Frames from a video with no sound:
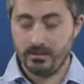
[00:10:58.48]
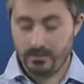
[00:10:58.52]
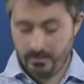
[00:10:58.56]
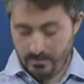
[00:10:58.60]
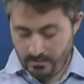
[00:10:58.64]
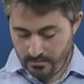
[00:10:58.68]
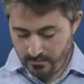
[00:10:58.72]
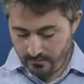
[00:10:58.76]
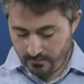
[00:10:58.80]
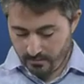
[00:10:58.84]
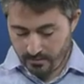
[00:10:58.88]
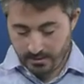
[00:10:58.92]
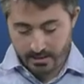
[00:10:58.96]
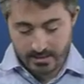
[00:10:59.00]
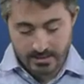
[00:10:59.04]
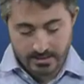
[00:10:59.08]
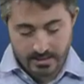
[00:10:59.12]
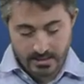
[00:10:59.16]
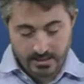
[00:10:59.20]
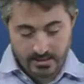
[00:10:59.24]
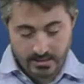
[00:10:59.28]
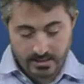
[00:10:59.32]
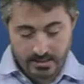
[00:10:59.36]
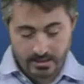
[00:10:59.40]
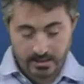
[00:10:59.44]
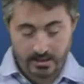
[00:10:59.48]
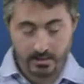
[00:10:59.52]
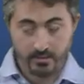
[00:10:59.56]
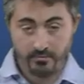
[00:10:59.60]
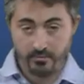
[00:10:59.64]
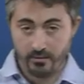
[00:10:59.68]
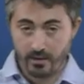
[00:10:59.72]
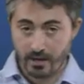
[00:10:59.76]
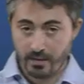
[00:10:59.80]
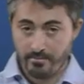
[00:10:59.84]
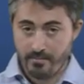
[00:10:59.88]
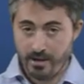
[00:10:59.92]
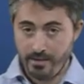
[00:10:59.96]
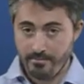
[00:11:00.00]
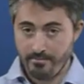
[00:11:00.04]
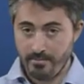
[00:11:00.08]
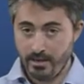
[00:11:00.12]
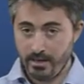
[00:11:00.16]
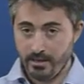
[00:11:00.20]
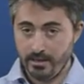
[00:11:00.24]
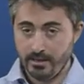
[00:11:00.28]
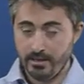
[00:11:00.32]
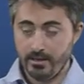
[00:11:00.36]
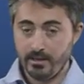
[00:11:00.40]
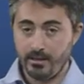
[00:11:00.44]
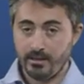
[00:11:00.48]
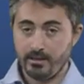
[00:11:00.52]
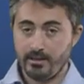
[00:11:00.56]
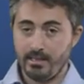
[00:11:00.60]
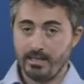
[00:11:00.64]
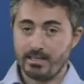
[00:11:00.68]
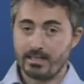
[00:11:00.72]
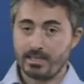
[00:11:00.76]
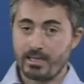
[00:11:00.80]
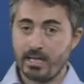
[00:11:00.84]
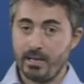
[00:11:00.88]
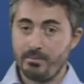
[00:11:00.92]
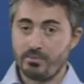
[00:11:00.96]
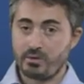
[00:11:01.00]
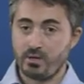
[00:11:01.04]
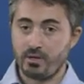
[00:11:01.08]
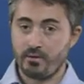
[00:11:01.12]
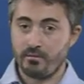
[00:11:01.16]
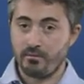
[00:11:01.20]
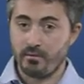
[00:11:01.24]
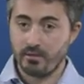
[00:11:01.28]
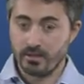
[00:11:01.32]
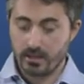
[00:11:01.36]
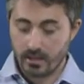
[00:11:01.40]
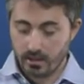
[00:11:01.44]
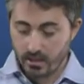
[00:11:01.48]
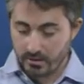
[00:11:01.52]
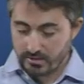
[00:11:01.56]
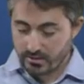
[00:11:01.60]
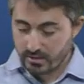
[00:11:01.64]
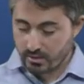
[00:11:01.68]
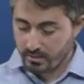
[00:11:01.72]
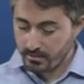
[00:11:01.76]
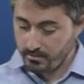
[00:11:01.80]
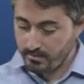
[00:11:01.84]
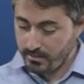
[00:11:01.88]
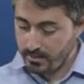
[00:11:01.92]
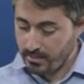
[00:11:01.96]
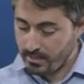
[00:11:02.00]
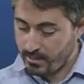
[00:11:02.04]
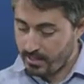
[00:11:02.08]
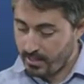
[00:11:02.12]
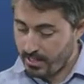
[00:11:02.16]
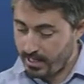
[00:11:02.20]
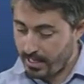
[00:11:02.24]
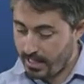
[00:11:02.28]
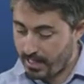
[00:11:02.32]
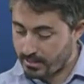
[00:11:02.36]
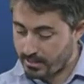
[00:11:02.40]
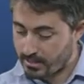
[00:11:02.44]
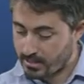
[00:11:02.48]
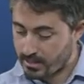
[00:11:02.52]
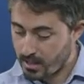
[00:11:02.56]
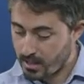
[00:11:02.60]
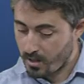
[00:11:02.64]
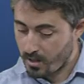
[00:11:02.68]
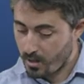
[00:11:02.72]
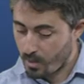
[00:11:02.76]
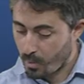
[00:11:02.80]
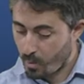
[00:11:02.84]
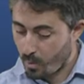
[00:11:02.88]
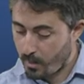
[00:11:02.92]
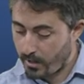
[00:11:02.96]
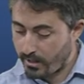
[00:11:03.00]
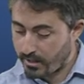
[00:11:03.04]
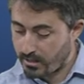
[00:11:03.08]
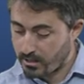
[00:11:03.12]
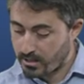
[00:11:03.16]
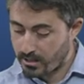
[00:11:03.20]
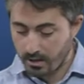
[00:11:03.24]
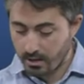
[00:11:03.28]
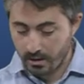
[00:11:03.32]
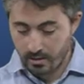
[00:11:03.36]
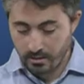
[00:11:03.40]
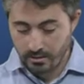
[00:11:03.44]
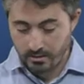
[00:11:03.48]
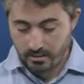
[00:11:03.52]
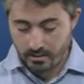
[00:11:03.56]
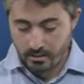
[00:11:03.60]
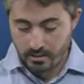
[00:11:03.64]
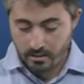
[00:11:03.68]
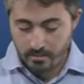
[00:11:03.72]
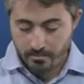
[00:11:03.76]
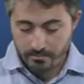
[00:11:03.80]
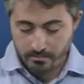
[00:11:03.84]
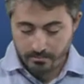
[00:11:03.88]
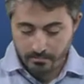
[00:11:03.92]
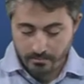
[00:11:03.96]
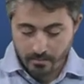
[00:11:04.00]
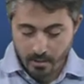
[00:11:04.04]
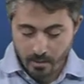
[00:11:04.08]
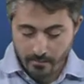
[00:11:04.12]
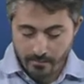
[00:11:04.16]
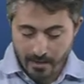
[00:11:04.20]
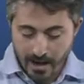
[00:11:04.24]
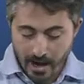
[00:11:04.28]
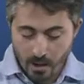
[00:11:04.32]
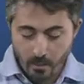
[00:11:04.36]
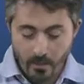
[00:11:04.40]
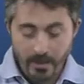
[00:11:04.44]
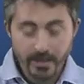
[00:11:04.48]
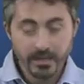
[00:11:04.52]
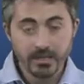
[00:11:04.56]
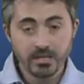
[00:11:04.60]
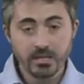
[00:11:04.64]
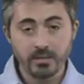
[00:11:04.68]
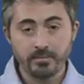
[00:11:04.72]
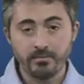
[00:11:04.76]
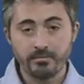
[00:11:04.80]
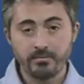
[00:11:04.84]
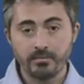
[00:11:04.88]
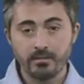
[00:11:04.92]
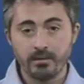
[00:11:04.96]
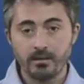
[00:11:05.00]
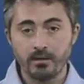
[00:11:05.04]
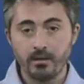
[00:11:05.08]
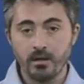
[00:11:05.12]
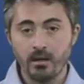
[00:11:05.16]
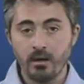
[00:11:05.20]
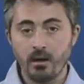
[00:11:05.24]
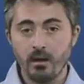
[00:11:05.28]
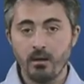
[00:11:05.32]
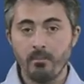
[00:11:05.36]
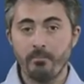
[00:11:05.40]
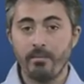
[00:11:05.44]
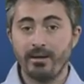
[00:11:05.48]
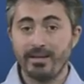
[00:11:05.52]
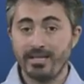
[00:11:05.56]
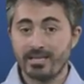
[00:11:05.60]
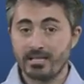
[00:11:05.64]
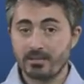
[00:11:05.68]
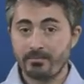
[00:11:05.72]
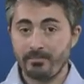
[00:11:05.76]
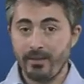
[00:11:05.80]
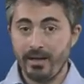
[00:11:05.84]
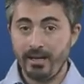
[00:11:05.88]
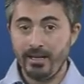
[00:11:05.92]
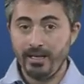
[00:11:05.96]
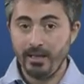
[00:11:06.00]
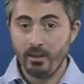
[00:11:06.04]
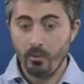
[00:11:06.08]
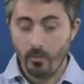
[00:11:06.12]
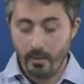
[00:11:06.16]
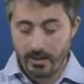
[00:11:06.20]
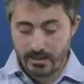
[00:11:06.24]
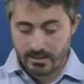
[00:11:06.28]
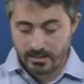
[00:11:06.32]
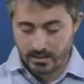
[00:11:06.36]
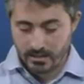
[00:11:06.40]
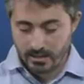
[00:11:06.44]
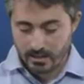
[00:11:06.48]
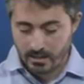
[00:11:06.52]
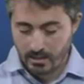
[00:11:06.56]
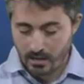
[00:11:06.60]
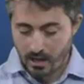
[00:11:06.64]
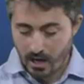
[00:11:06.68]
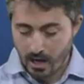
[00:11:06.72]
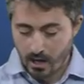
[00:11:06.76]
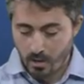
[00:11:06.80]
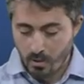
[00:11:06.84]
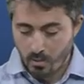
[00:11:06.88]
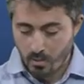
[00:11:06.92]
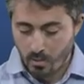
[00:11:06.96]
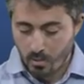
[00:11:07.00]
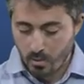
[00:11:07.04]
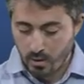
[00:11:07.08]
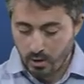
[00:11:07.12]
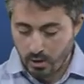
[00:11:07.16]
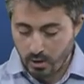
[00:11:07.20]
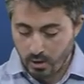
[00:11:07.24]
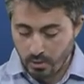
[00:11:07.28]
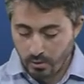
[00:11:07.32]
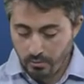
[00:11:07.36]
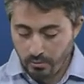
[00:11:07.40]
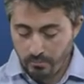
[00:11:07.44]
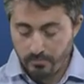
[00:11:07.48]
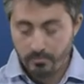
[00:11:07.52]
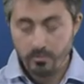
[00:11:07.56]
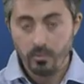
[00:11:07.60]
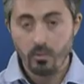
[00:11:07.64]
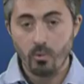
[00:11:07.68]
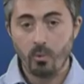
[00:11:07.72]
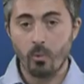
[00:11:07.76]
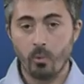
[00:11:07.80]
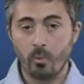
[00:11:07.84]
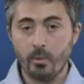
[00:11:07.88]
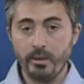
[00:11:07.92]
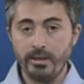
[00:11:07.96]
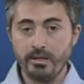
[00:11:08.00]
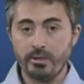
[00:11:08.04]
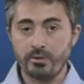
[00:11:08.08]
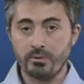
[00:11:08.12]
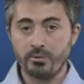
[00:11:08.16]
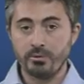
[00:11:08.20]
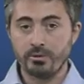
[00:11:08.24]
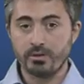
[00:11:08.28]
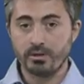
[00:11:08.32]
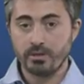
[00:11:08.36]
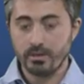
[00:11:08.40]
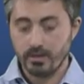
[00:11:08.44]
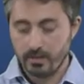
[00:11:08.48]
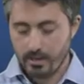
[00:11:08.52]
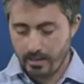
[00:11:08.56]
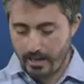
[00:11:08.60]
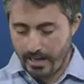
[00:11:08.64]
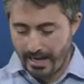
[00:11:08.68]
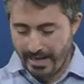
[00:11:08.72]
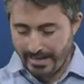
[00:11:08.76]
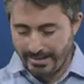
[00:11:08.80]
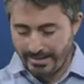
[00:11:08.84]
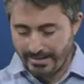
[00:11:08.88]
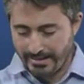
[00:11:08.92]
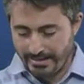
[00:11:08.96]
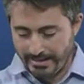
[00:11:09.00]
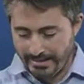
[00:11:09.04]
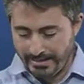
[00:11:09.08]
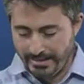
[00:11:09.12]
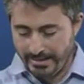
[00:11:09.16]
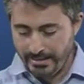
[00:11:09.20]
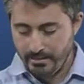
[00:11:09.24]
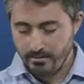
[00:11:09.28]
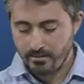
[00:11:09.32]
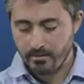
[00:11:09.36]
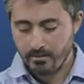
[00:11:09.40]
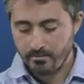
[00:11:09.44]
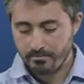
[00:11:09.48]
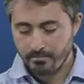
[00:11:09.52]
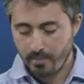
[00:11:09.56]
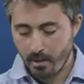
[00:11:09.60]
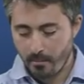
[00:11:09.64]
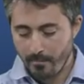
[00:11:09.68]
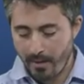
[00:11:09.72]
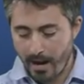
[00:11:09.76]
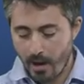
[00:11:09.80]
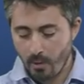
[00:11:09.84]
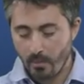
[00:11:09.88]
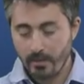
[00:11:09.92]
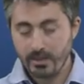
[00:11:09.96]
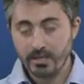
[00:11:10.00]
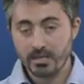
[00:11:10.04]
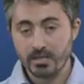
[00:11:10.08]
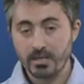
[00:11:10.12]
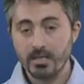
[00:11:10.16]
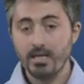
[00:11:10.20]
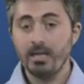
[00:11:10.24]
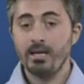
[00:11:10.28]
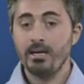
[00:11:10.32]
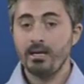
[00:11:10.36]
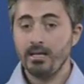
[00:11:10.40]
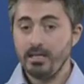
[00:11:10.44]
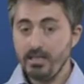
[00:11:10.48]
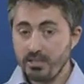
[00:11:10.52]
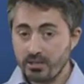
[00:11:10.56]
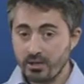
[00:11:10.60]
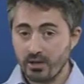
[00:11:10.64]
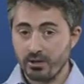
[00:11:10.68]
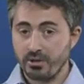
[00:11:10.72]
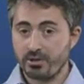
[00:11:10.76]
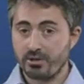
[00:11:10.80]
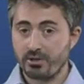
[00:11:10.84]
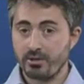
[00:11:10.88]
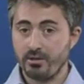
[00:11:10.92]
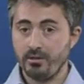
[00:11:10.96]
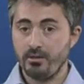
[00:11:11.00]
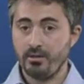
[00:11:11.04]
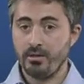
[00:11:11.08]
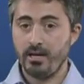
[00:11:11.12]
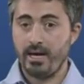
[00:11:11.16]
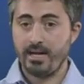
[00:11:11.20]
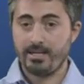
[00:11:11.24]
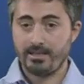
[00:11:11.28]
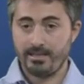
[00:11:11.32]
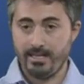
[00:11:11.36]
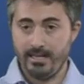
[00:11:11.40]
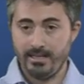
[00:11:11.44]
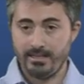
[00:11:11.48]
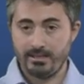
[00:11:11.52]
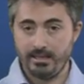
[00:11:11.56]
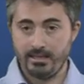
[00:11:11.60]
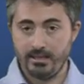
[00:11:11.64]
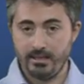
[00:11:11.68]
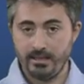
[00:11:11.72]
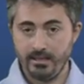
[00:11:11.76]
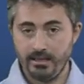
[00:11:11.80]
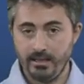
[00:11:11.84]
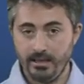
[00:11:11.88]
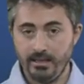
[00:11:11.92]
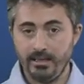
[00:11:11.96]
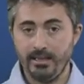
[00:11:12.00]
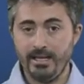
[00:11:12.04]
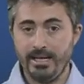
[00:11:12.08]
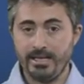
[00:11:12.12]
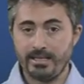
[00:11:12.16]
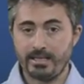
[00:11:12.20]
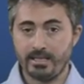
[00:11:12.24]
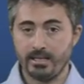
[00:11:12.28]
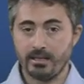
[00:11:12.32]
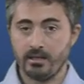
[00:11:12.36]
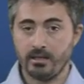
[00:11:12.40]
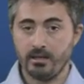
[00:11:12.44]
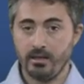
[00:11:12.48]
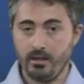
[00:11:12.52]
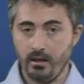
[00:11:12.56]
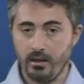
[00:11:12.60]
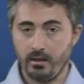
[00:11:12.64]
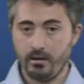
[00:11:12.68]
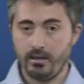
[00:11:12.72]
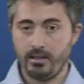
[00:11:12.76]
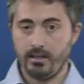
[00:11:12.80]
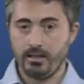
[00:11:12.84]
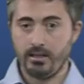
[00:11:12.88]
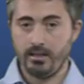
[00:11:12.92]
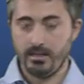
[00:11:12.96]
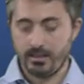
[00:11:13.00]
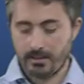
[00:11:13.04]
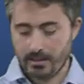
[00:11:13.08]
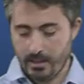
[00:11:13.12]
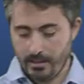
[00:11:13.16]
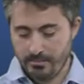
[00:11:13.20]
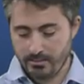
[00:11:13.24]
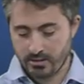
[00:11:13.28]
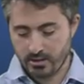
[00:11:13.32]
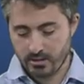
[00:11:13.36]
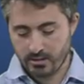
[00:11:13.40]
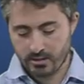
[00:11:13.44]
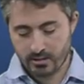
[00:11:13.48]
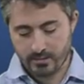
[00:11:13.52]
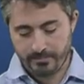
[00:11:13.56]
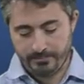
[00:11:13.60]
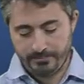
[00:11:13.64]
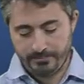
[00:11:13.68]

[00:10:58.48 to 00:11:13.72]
For instance, if you remember the description from the rostrum had quintio probavit, but the spelling with U, quintus, and I, probavit, is also attested in later early inscriptions.